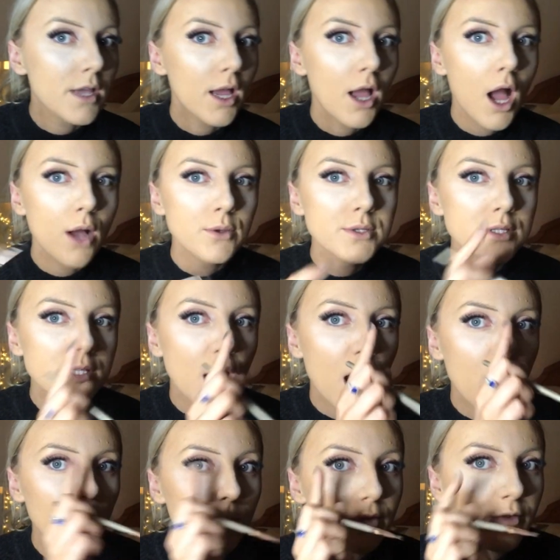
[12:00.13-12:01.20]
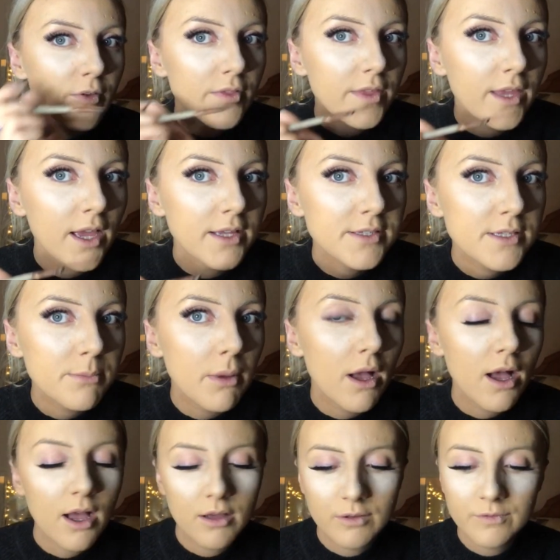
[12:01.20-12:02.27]
I'll start with the under
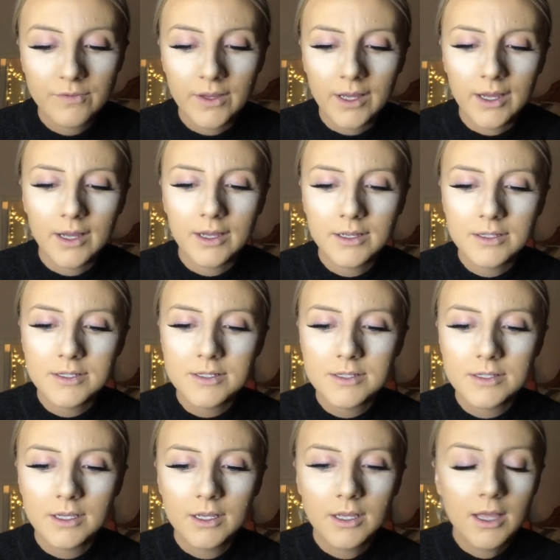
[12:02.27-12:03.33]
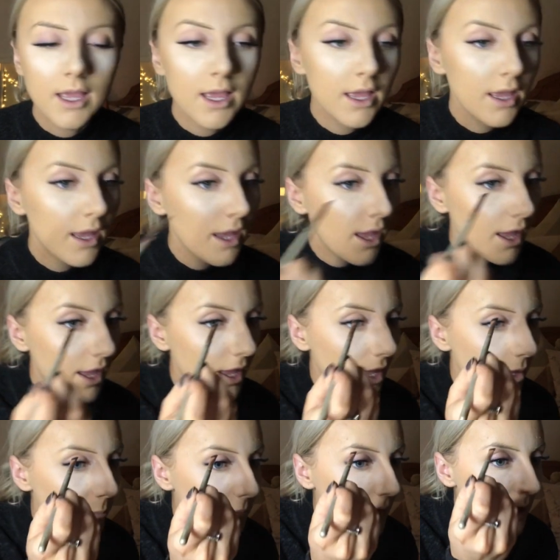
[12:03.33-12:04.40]
part first,
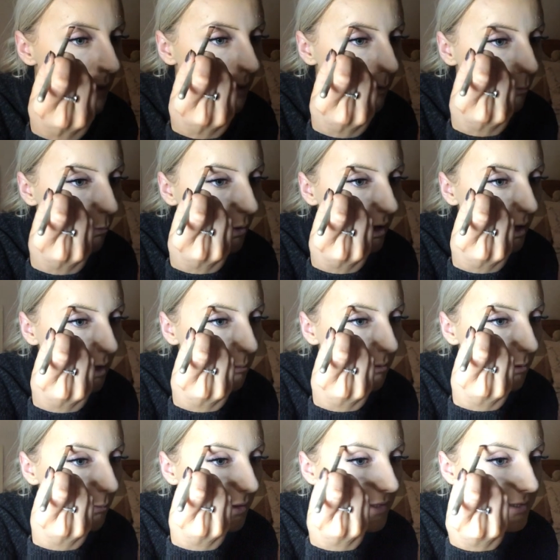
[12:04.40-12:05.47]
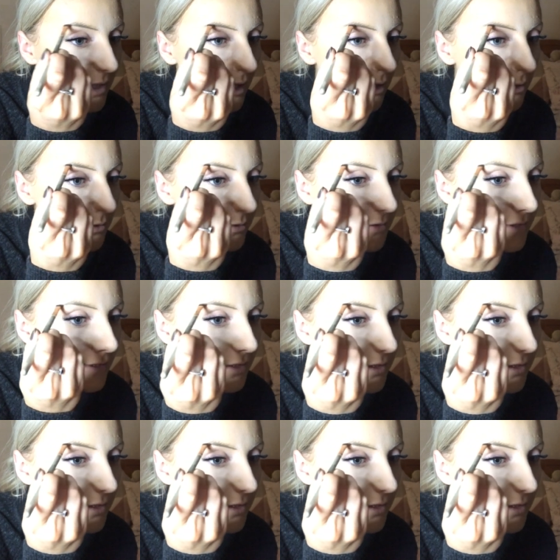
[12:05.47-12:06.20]
and then work my way down to the